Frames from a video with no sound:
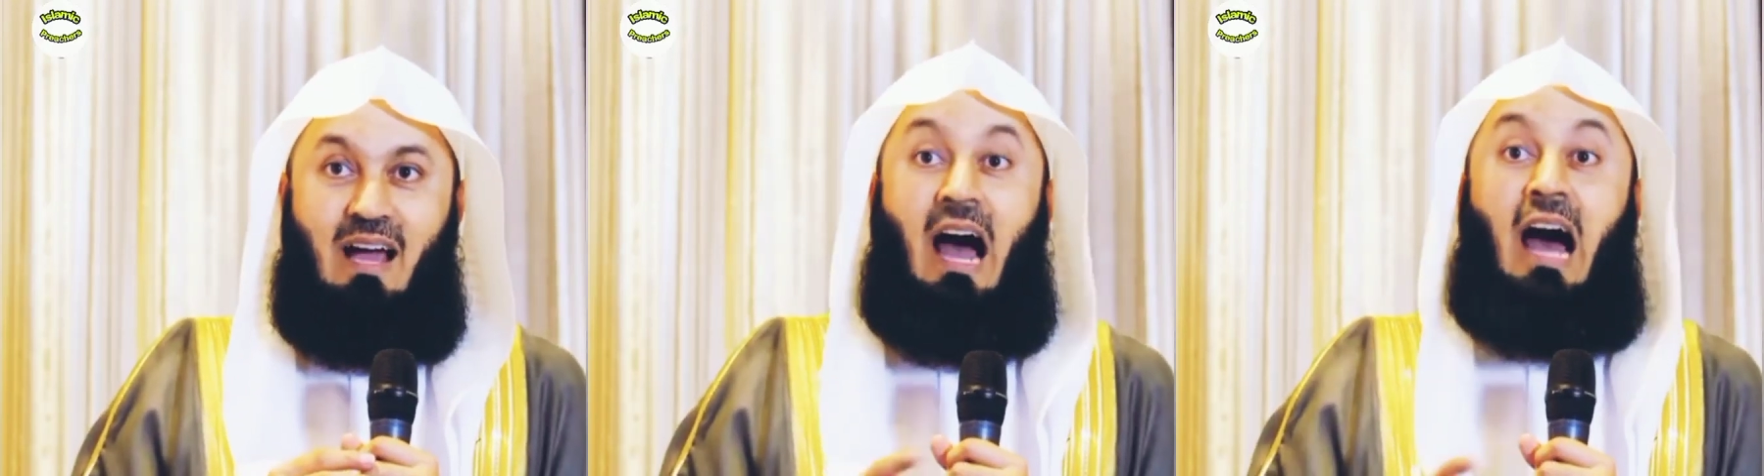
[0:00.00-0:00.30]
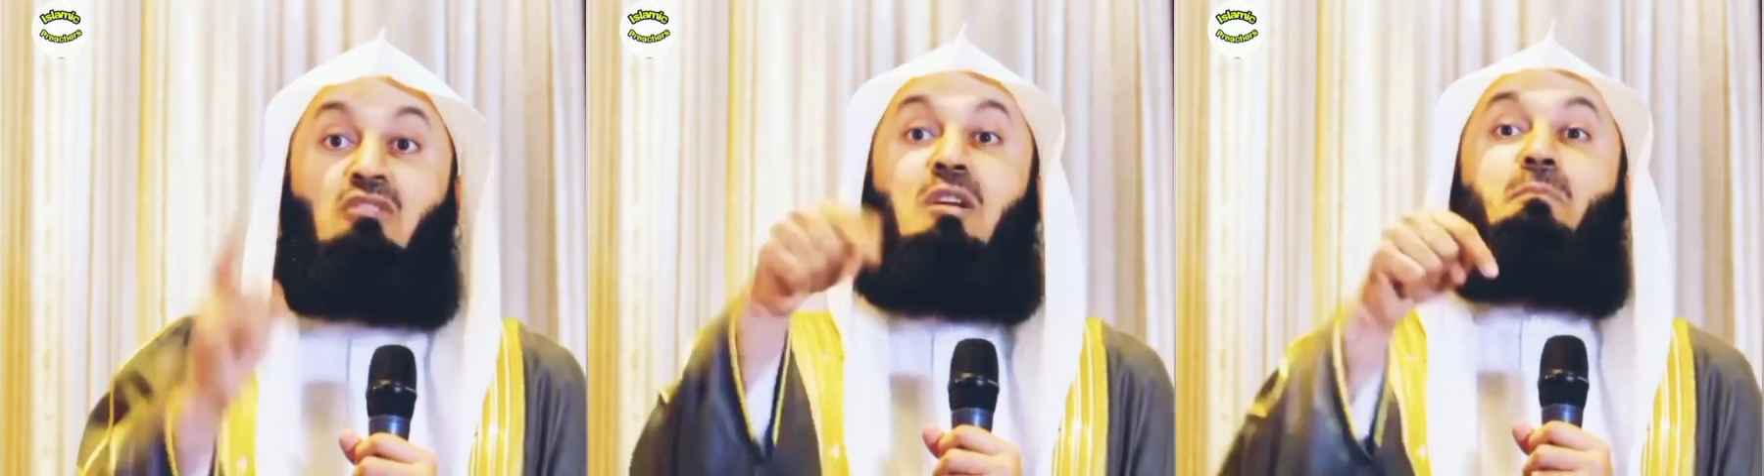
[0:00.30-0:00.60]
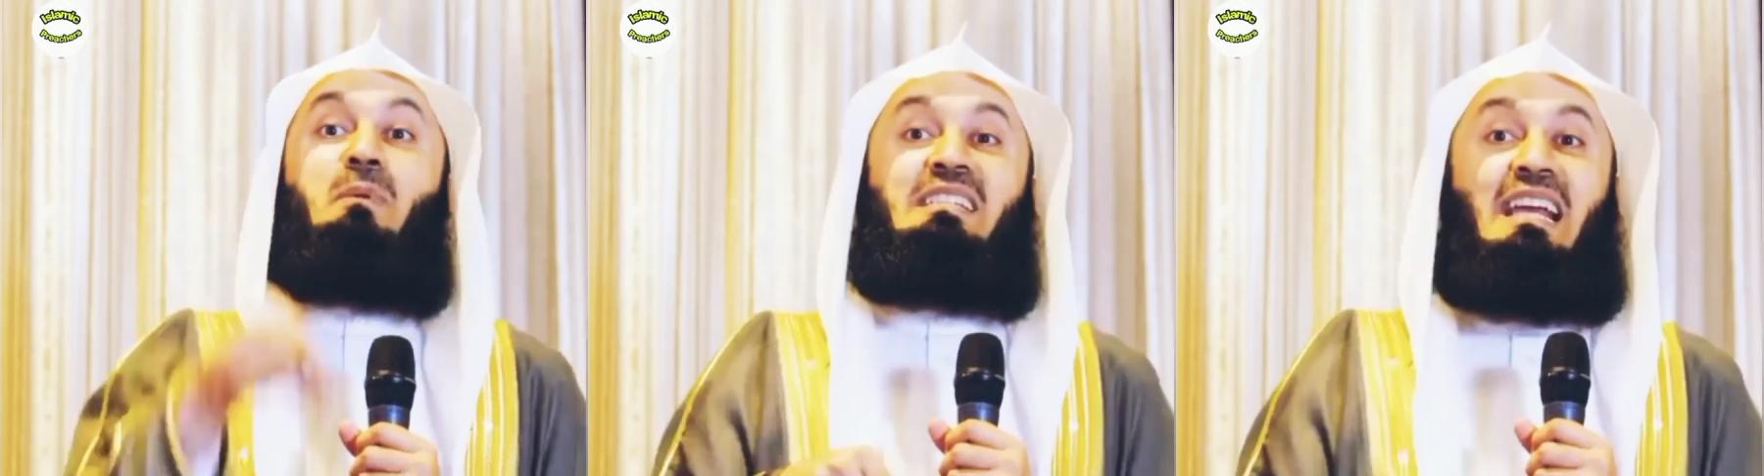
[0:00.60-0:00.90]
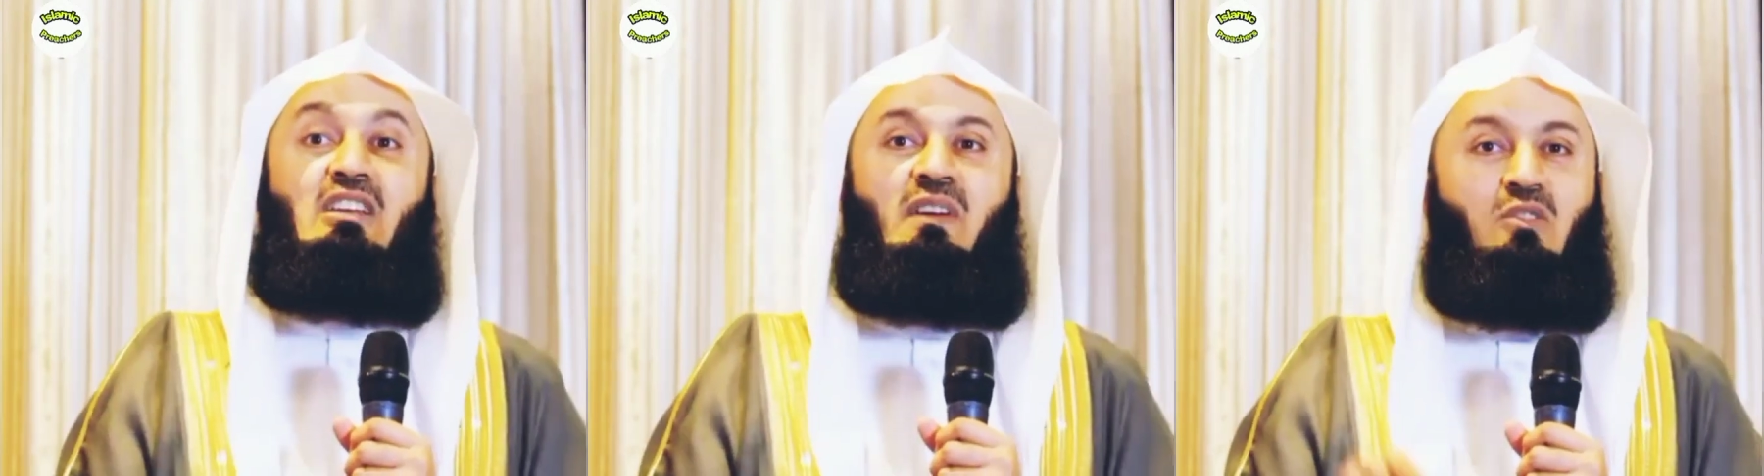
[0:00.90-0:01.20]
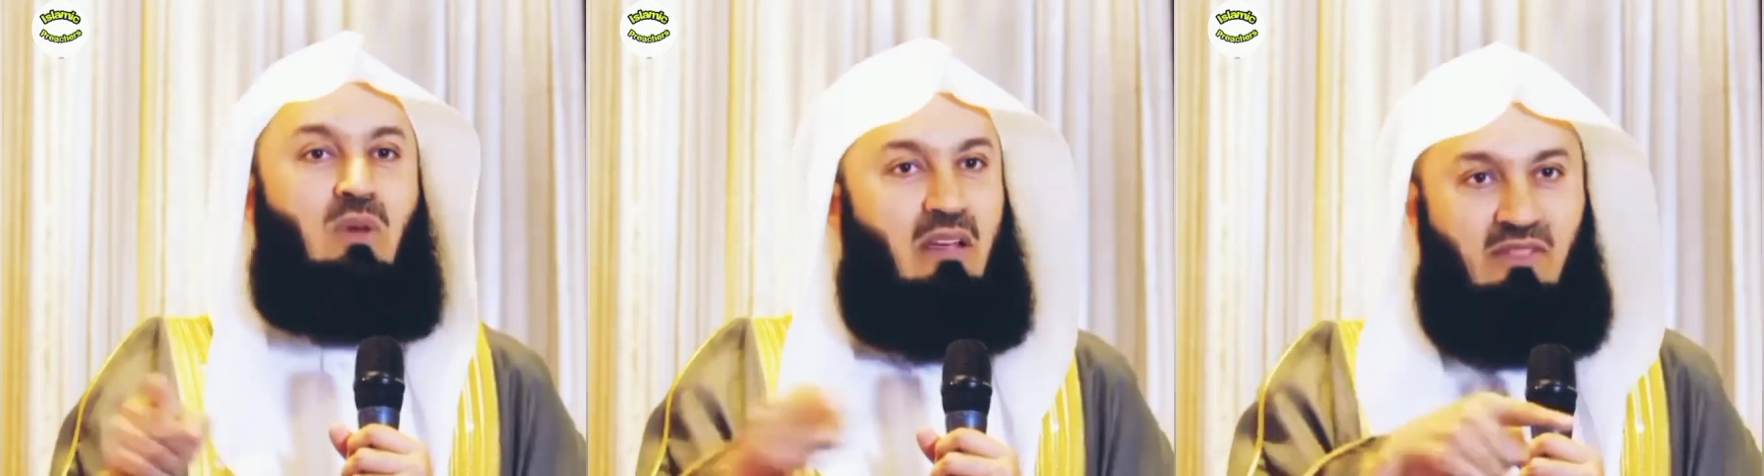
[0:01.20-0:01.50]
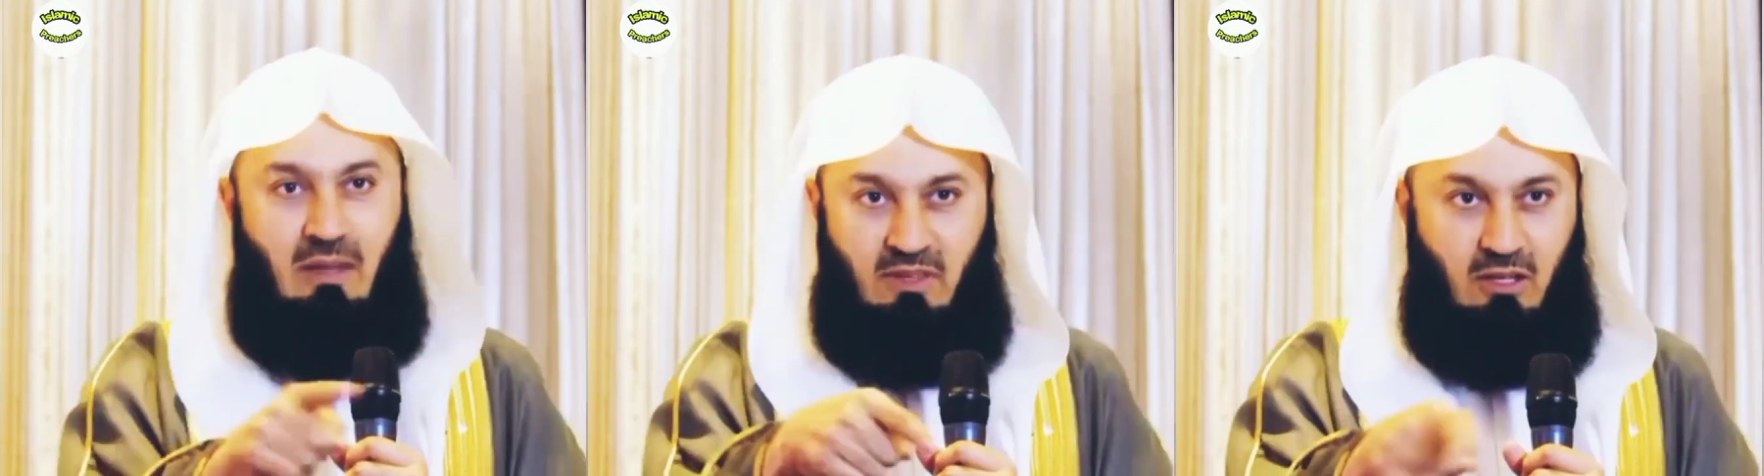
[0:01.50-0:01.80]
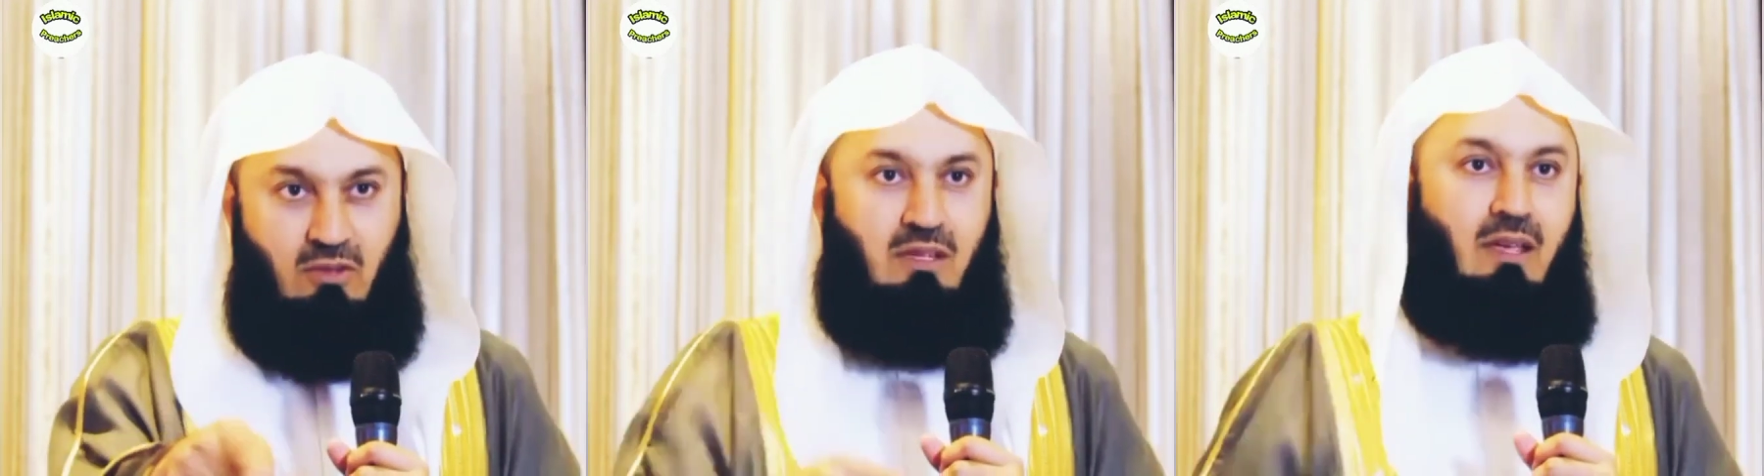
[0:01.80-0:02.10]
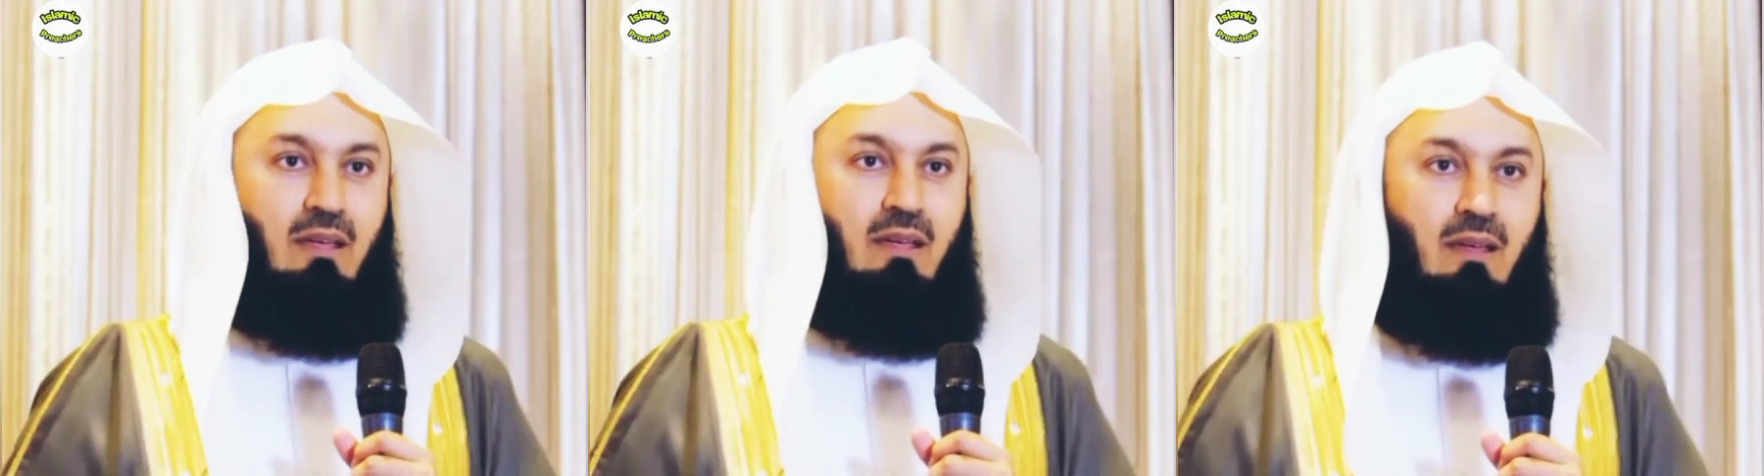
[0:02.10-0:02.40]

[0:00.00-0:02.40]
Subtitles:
100% of us will have something to say.